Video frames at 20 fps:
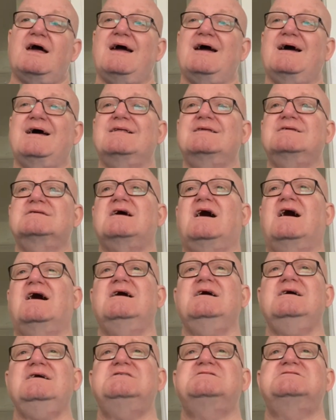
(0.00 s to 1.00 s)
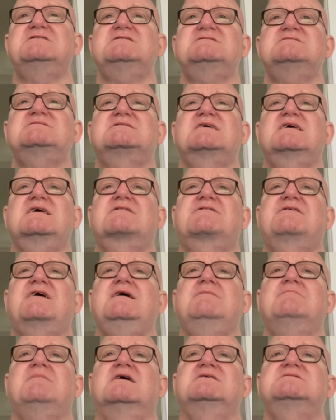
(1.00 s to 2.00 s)
And I just think
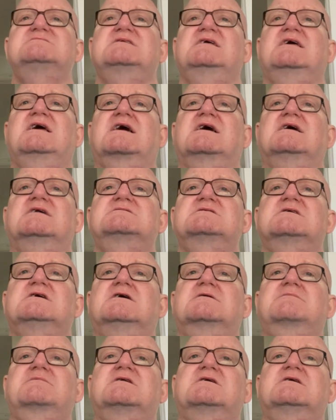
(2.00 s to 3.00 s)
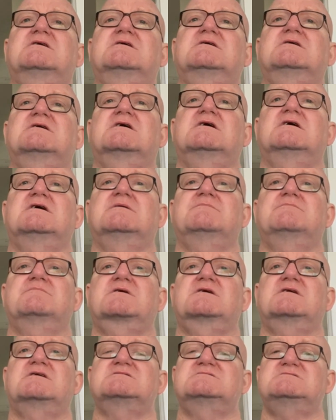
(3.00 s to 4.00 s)
they might sneak it. I'm
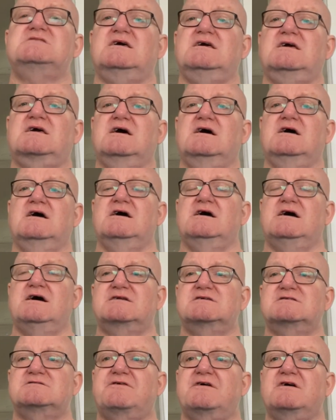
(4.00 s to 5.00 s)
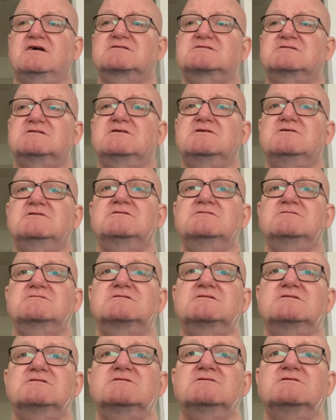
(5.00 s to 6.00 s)
gonna take Huddersfield
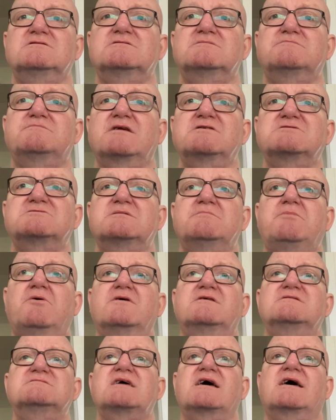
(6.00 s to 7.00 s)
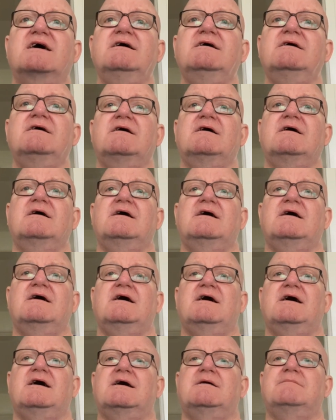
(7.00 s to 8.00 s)
to pinch the points here,
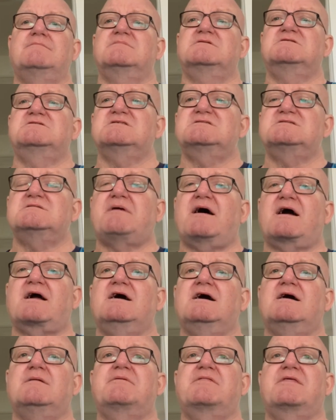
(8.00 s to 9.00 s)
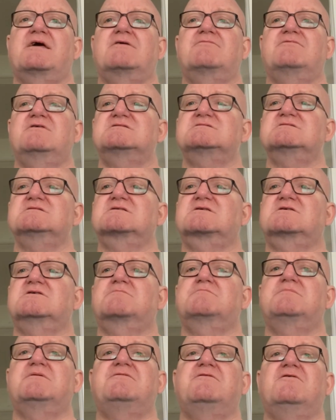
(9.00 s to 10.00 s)
just to back up their recent
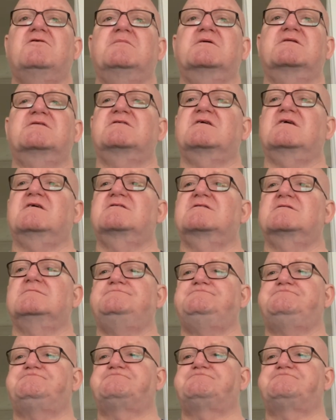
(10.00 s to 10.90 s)
good performances.